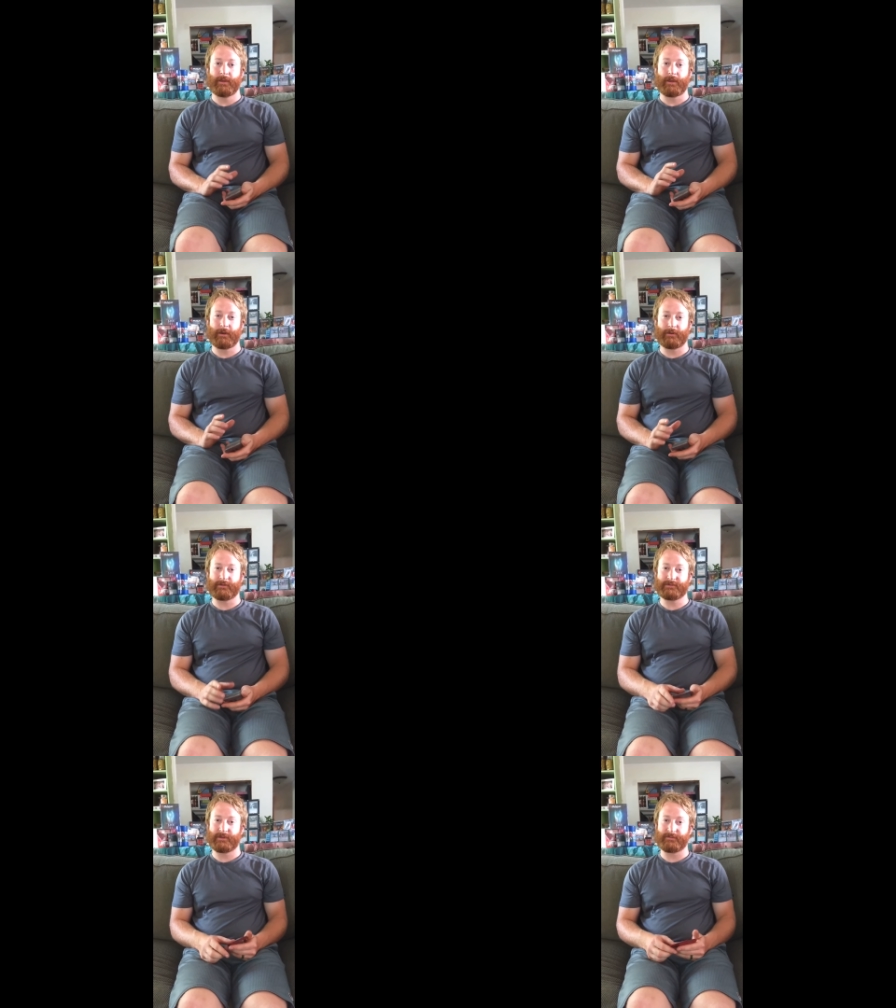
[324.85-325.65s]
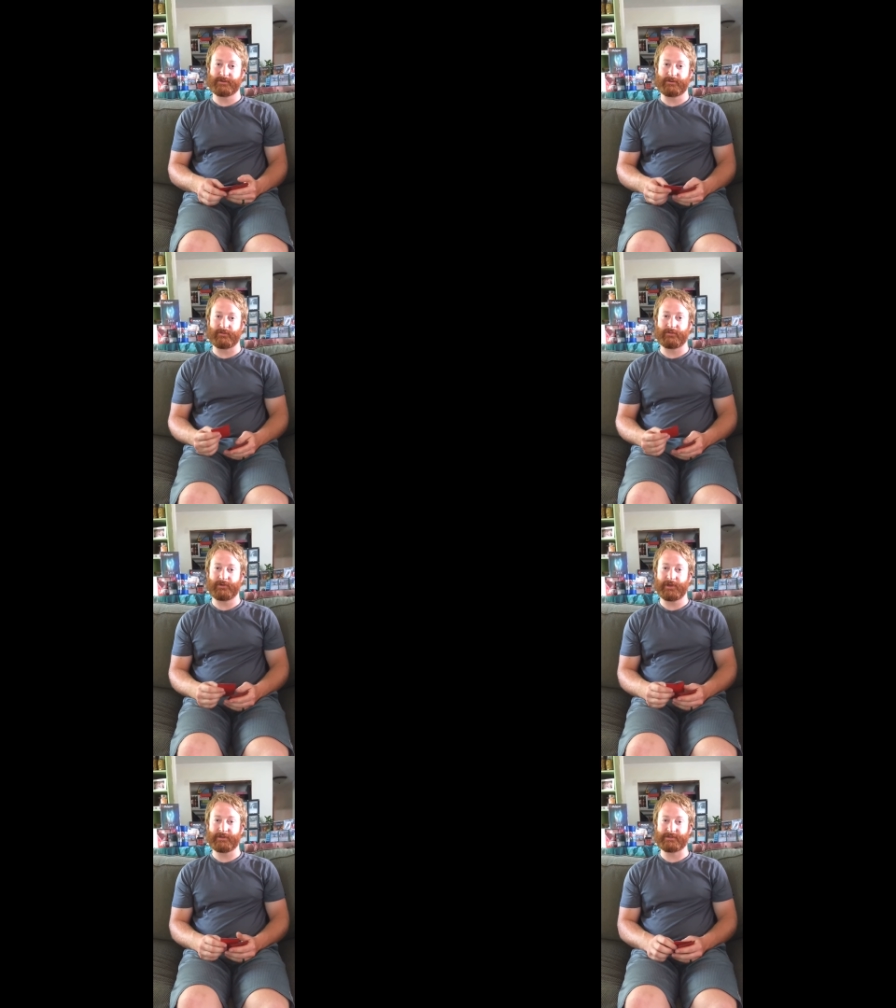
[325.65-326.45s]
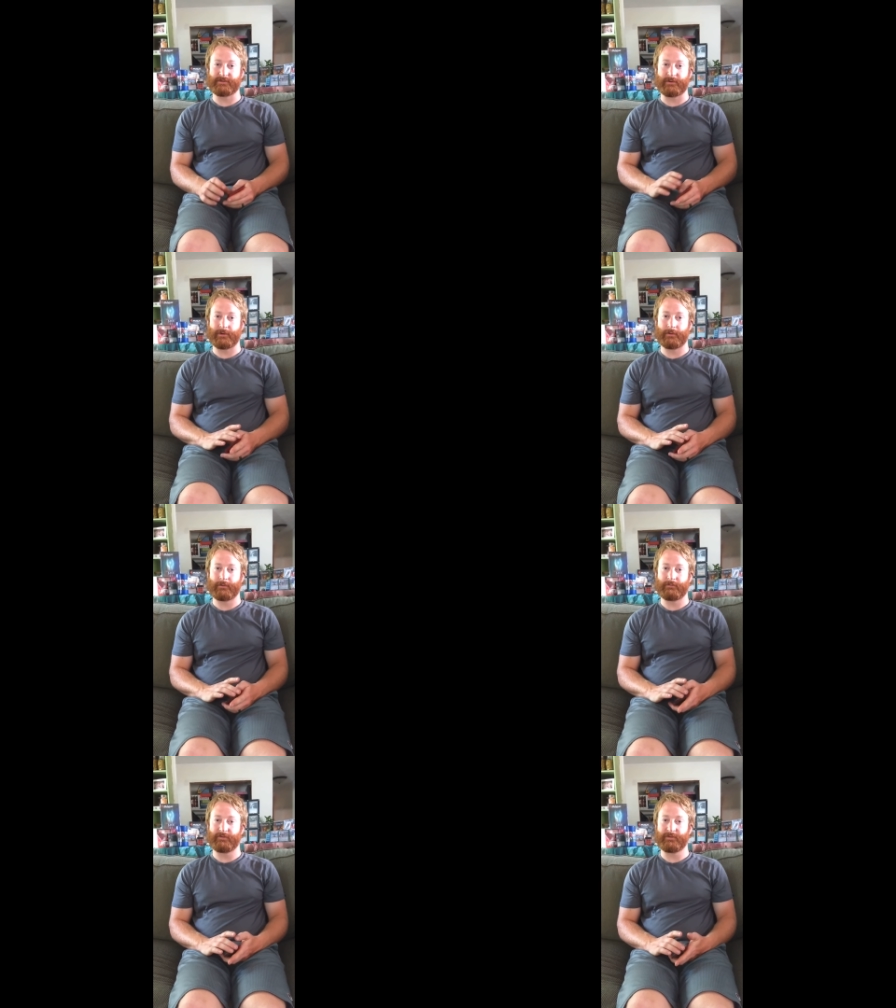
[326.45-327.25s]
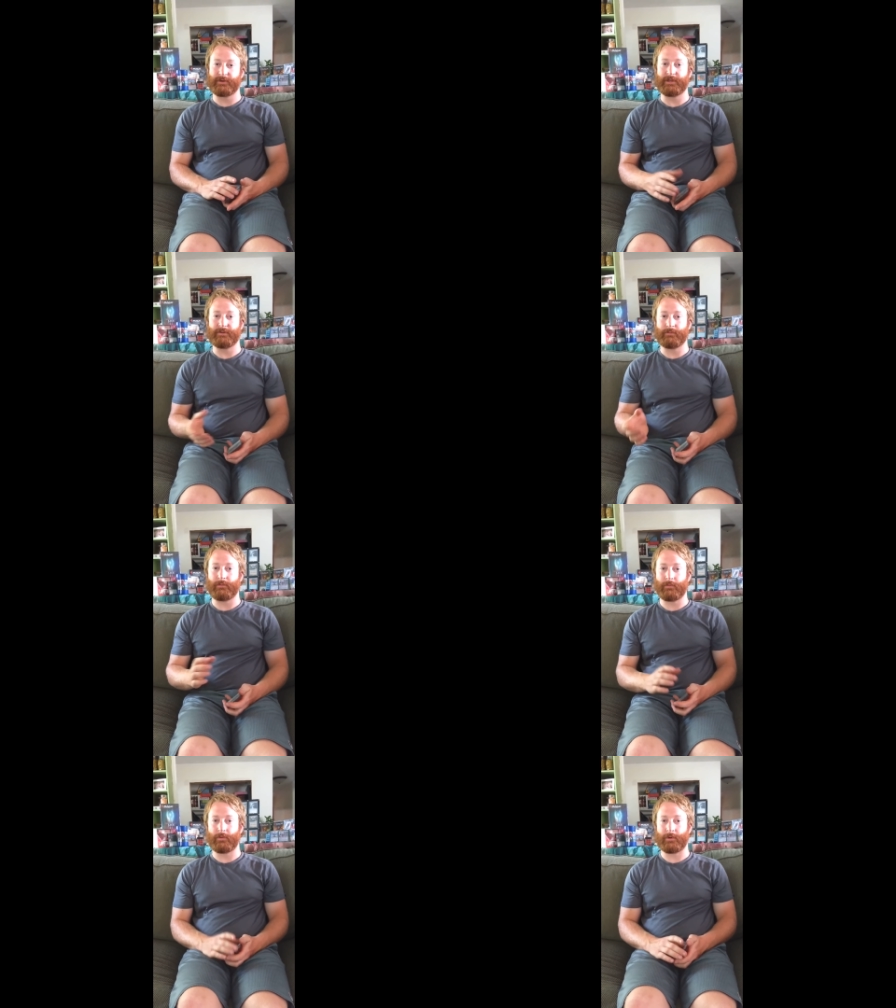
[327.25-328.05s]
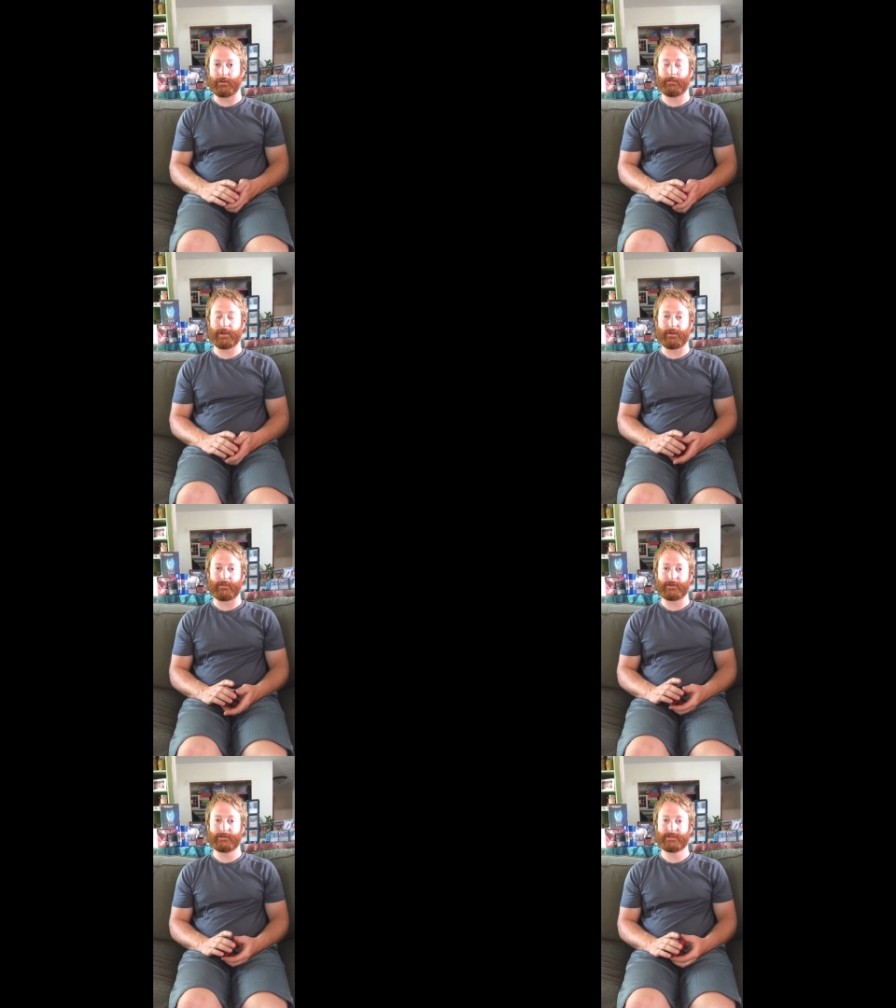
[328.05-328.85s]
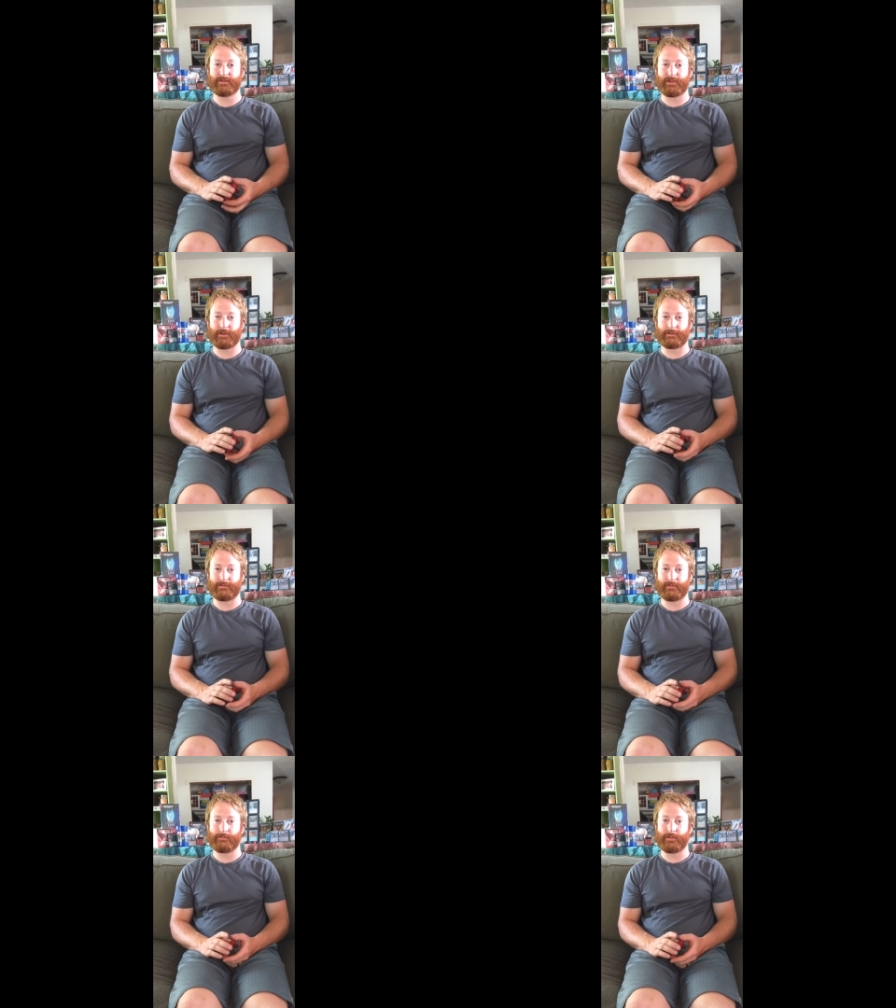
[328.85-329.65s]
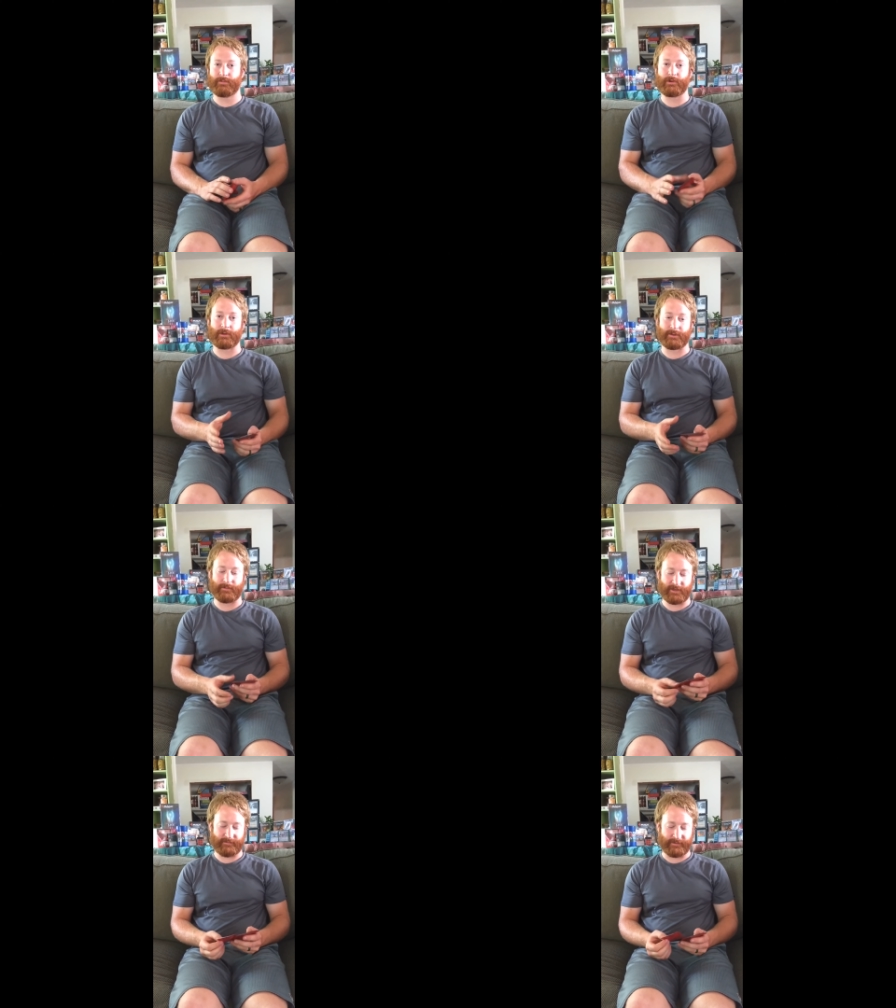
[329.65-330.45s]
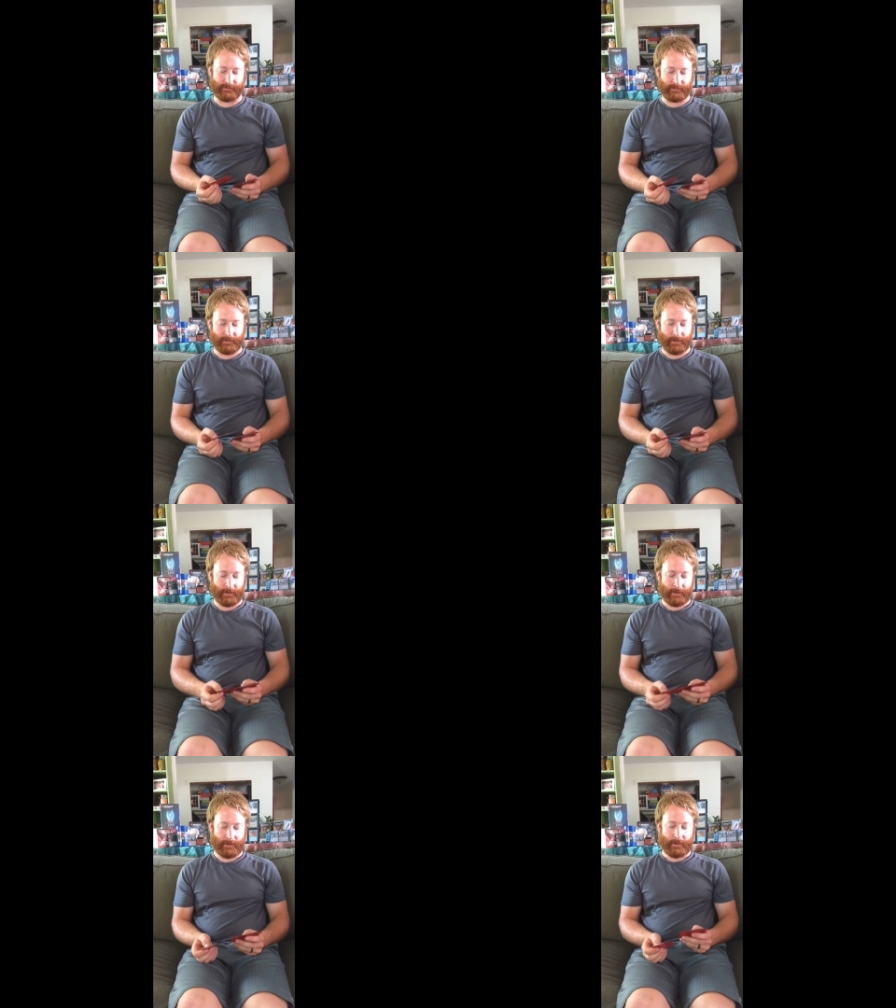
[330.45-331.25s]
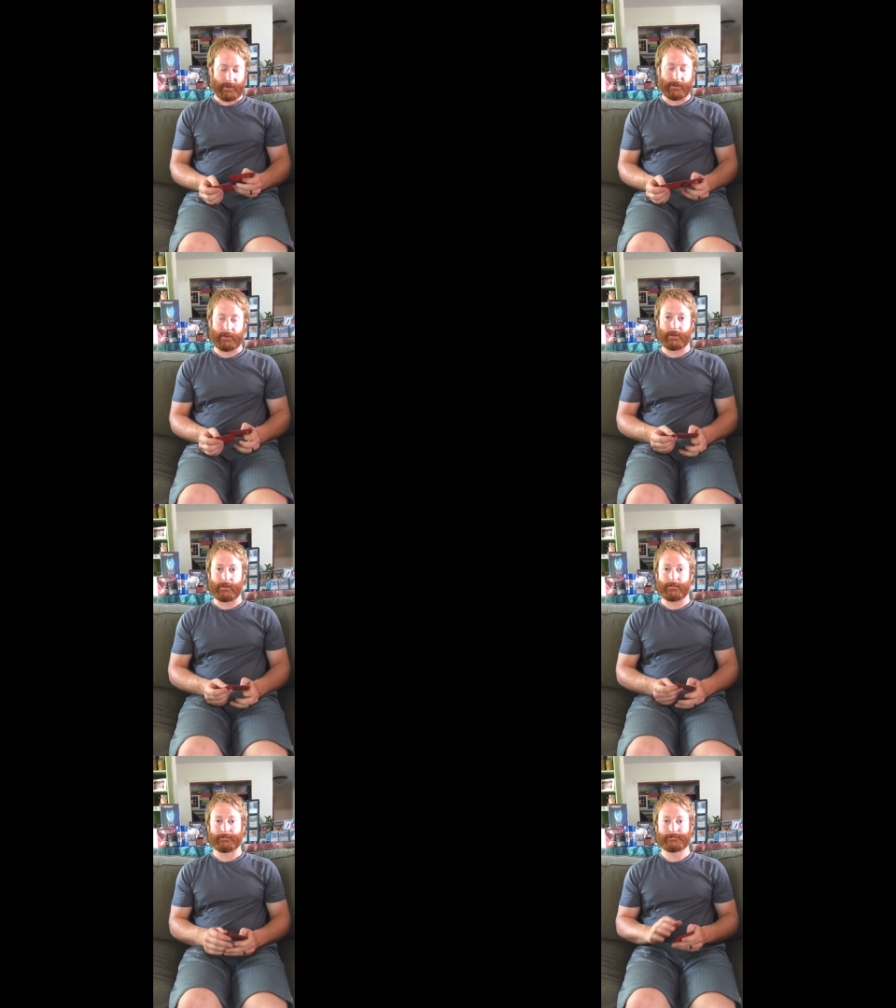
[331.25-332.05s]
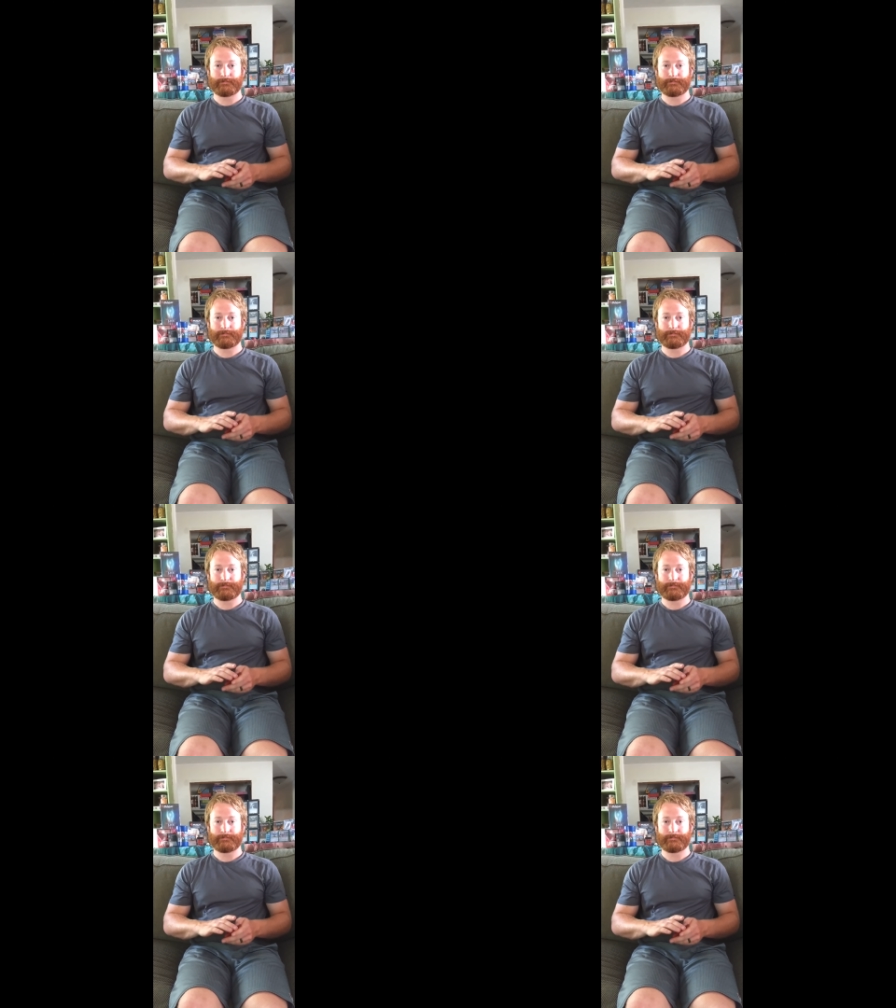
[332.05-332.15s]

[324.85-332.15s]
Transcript: and it also helps you look for a dinosaur if you need more power to be able to be put on the battlefield. And then